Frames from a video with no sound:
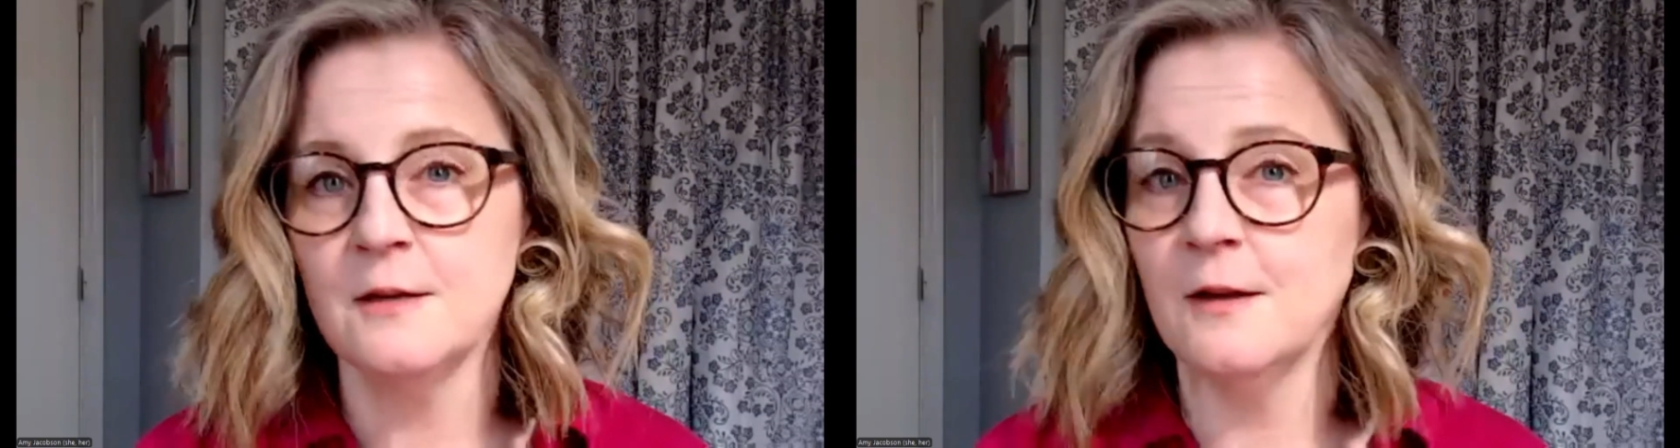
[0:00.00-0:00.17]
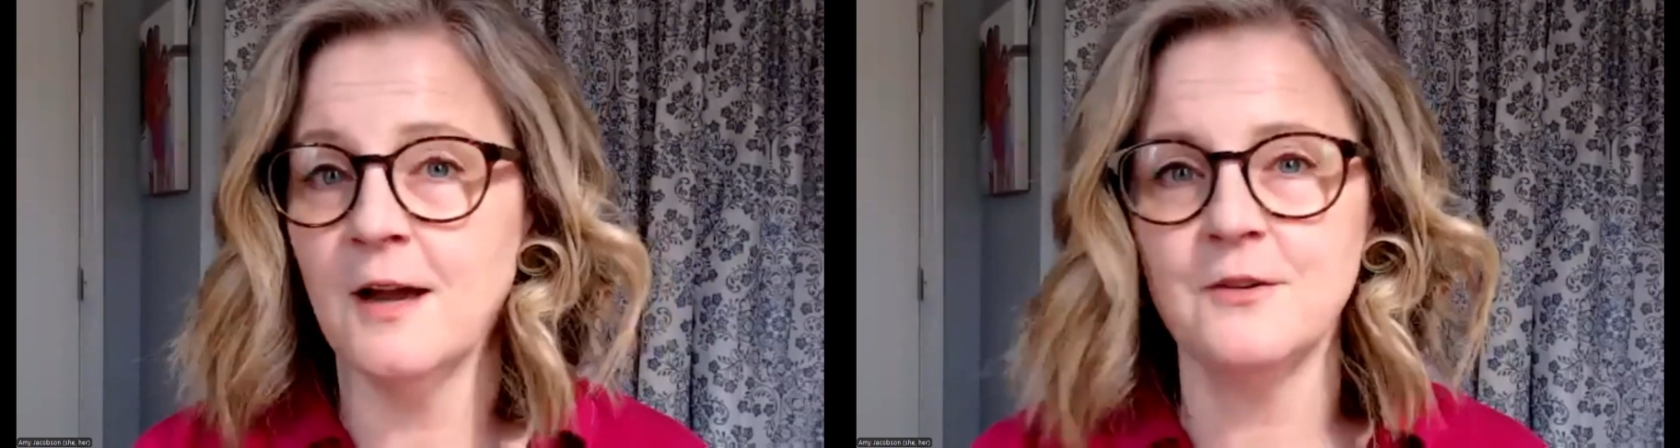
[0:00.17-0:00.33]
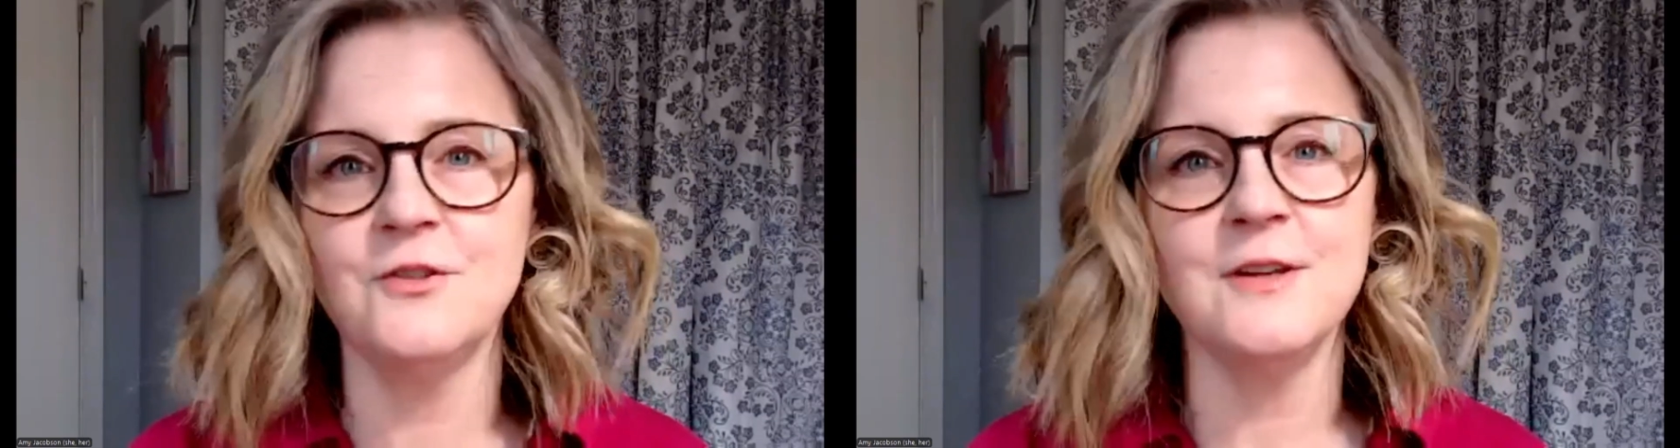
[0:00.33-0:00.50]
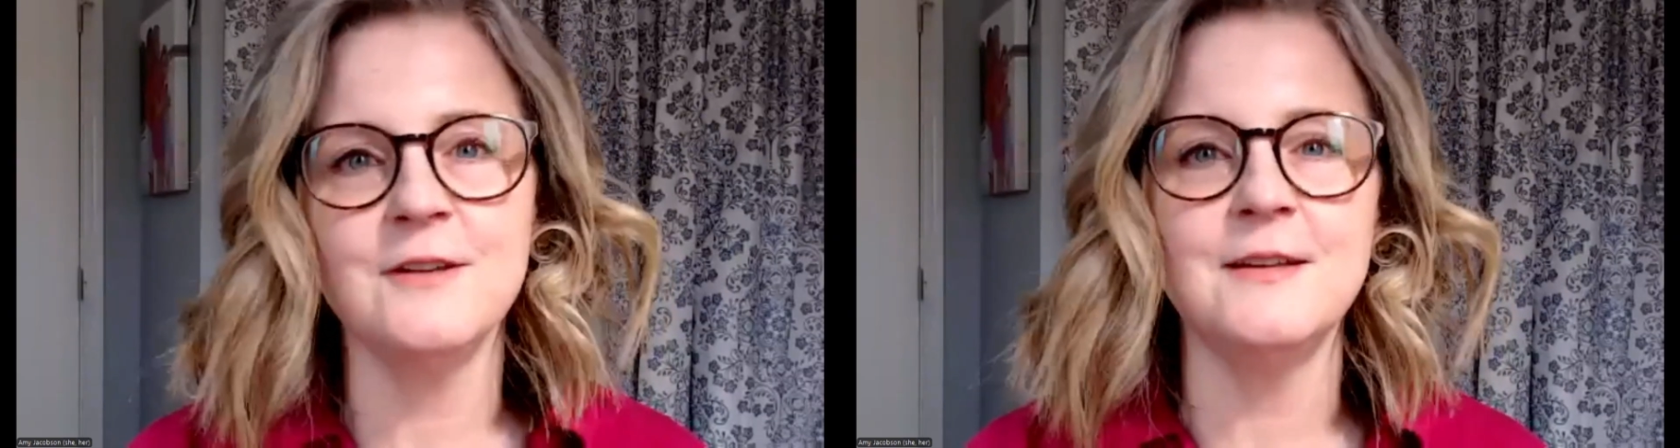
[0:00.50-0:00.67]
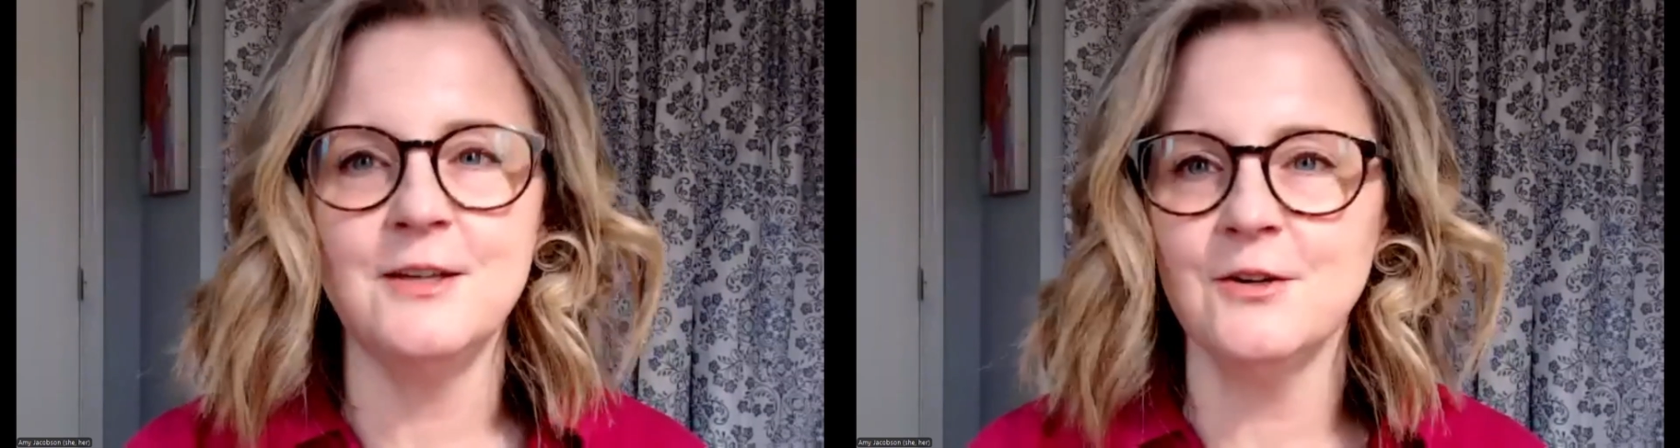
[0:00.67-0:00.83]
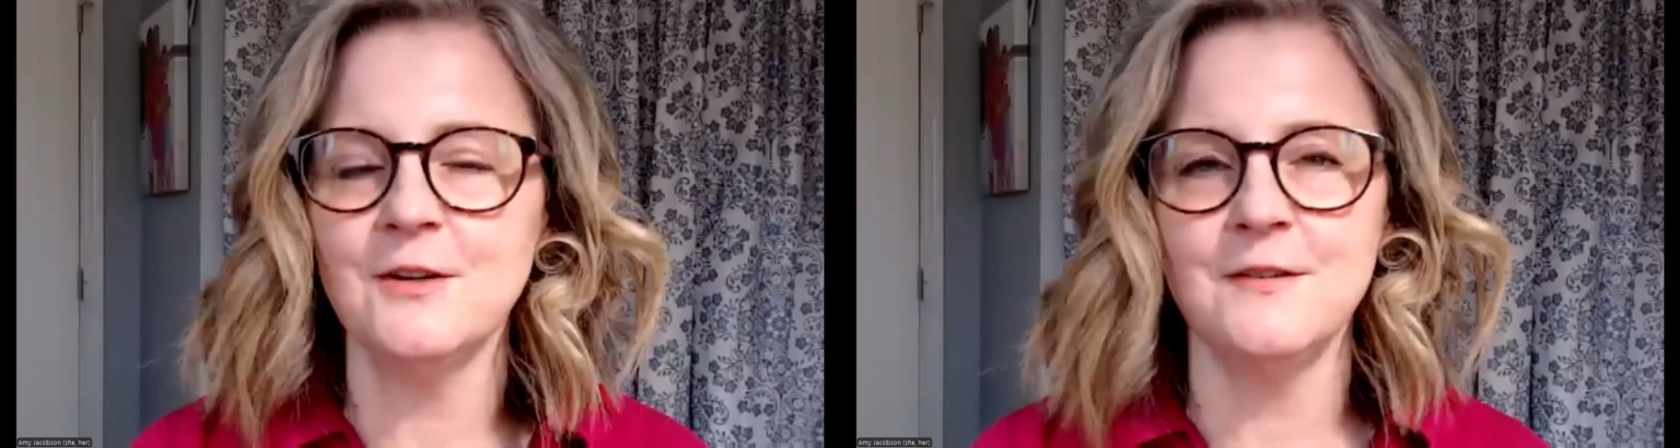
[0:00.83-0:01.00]
not
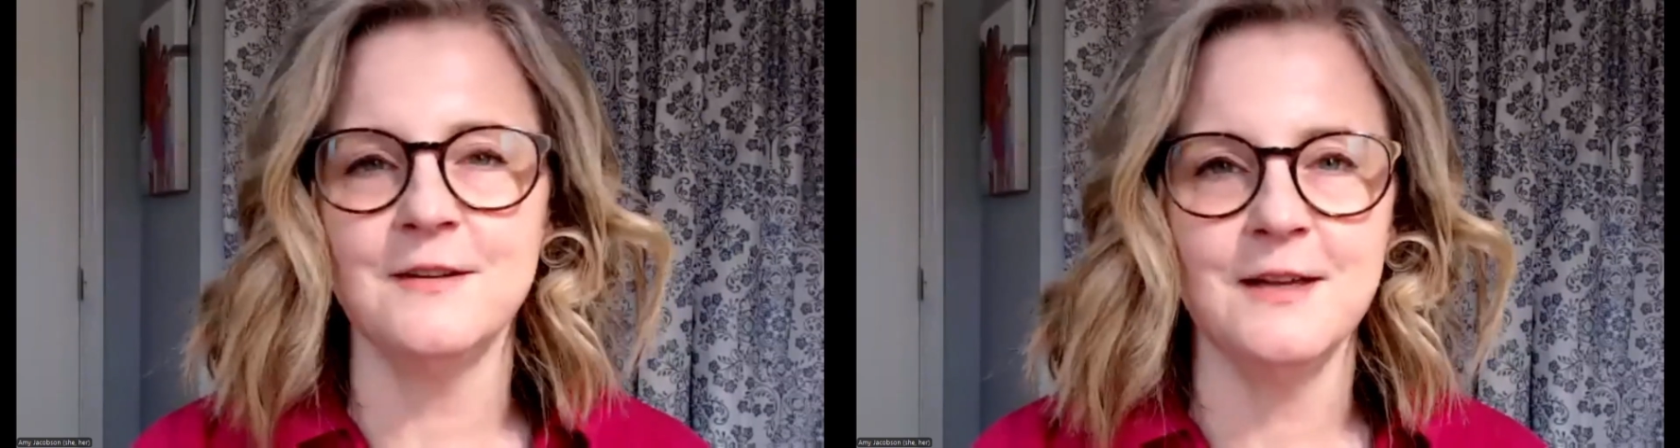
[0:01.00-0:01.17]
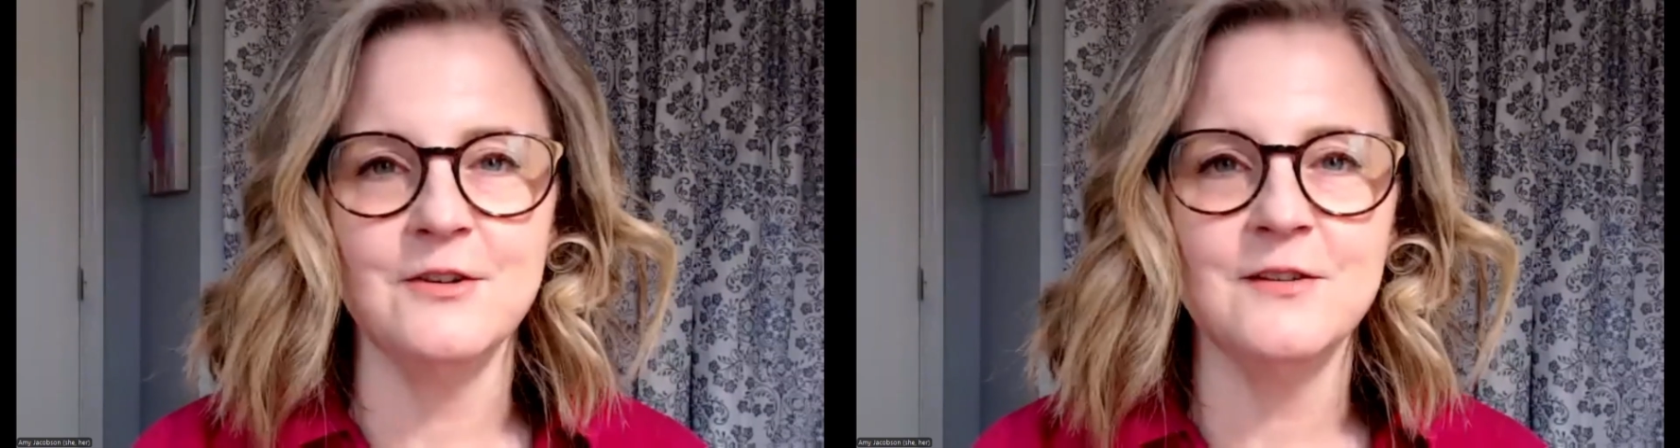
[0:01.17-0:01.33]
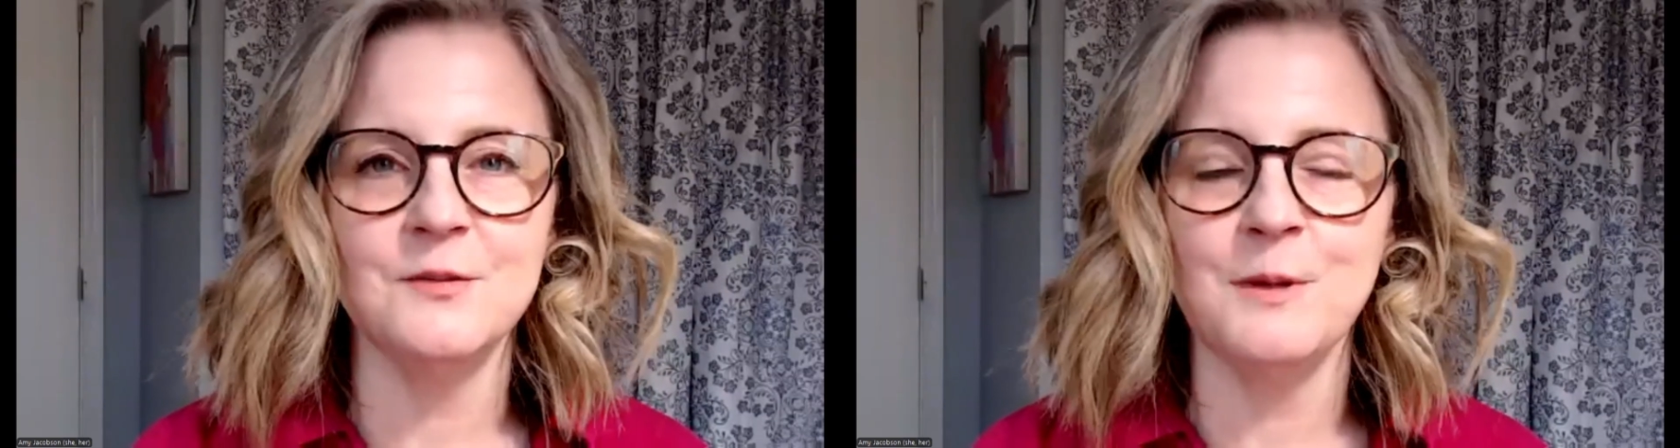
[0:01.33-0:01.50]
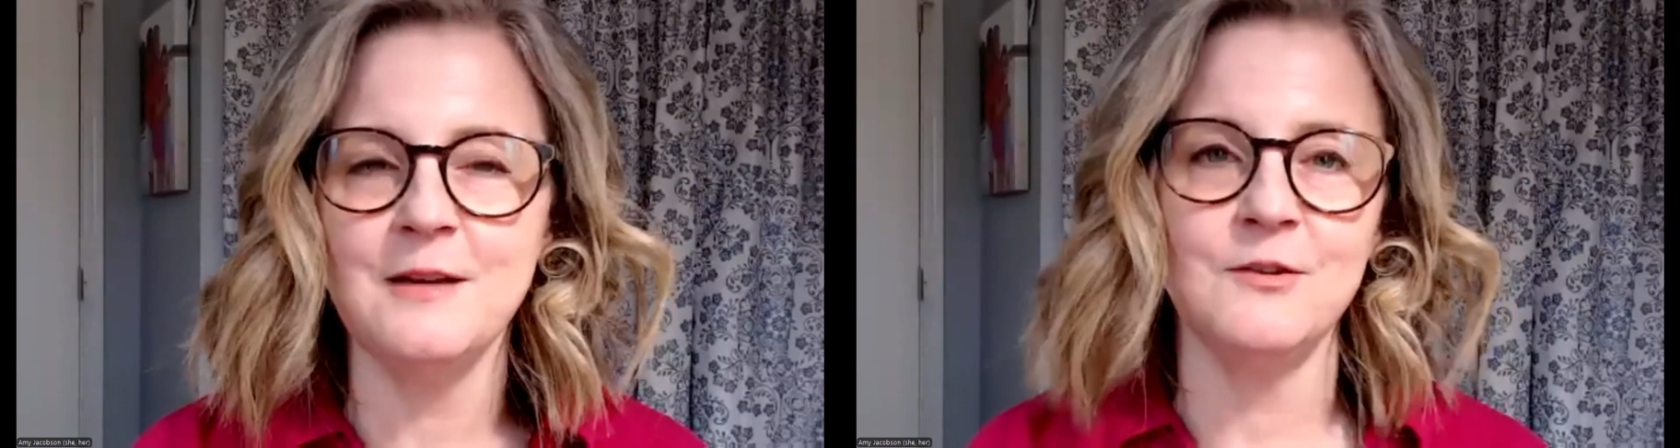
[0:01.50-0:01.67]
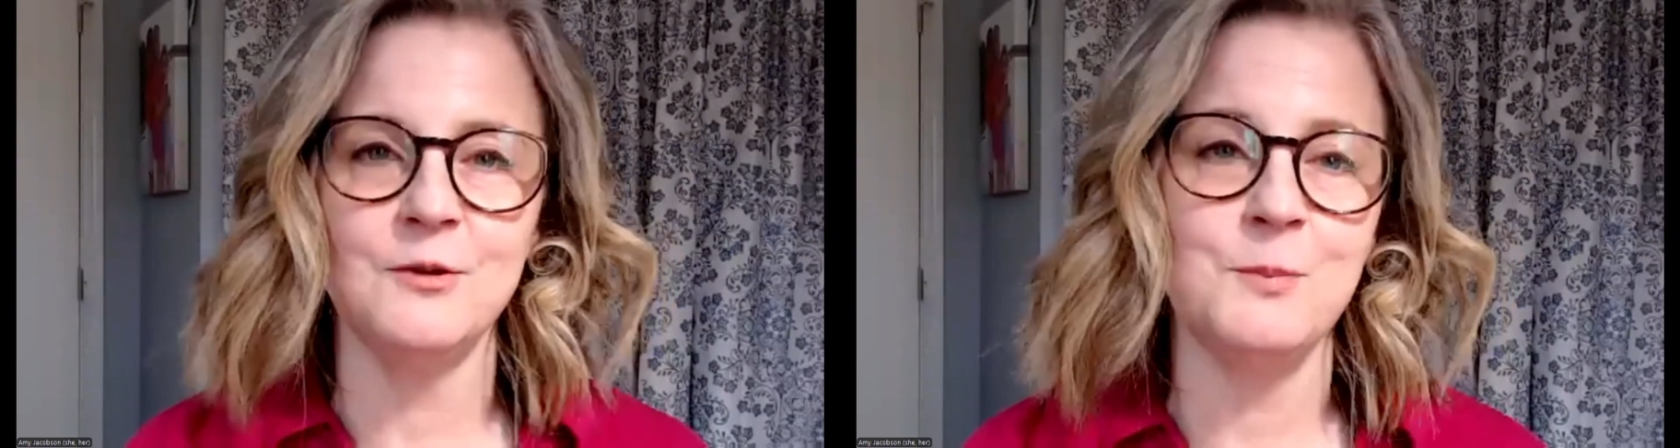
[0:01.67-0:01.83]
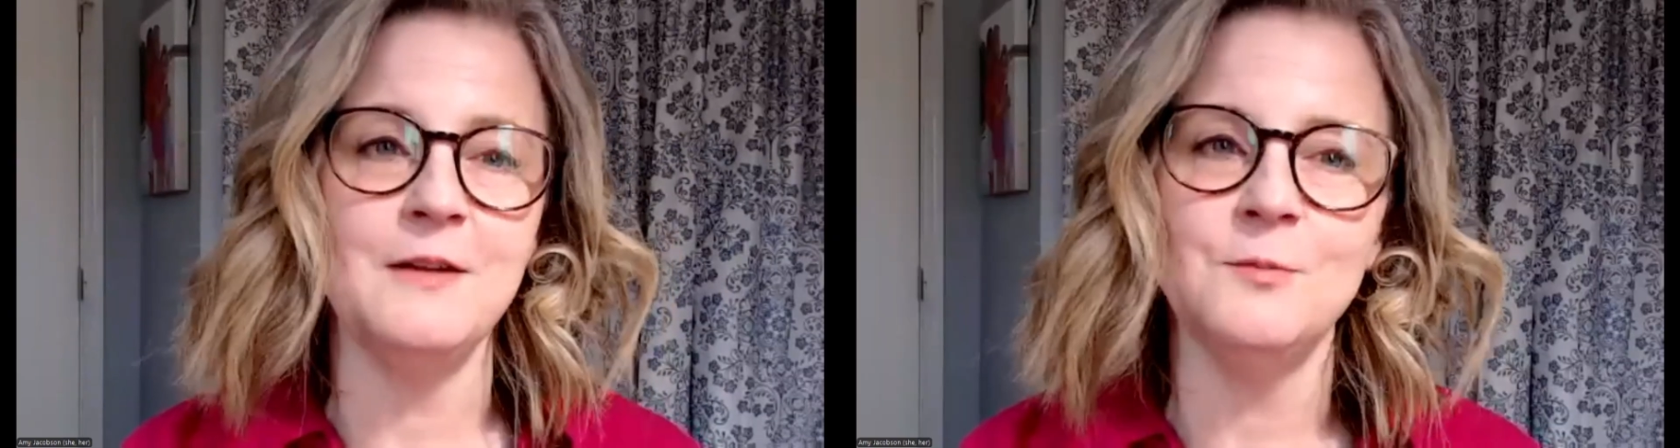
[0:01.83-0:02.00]
just here in this
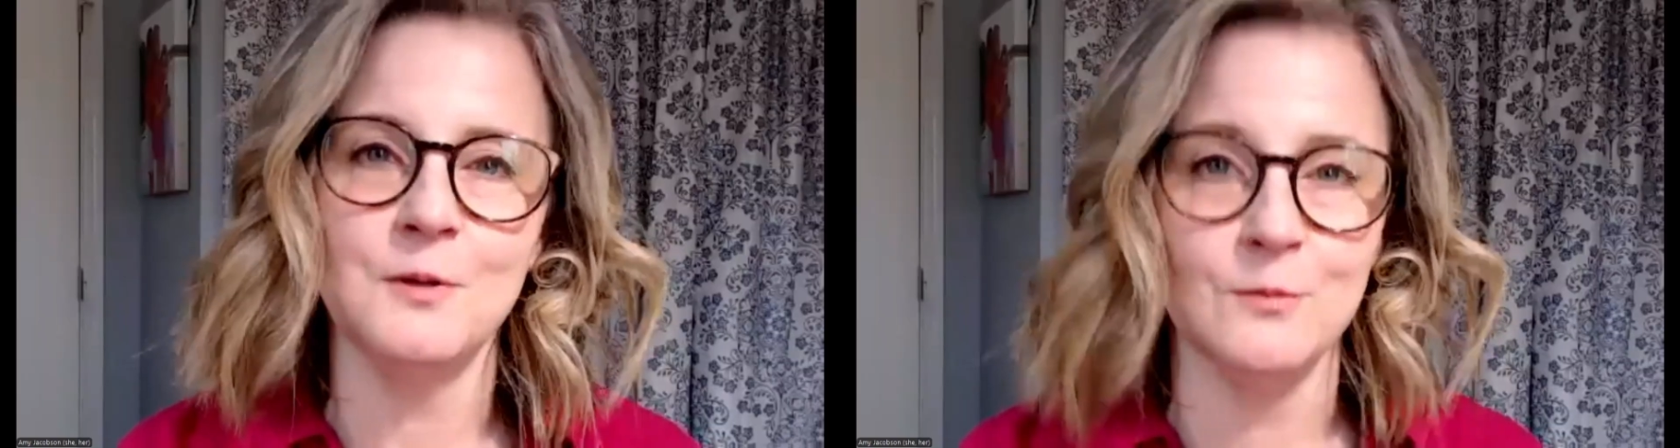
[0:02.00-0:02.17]
legislative space,